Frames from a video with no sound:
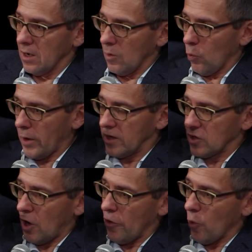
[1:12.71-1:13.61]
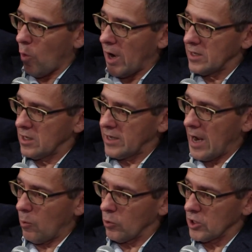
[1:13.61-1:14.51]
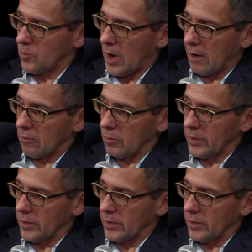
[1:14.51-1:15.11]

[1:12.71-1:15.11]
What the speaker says: what is otherwise a downward spiral.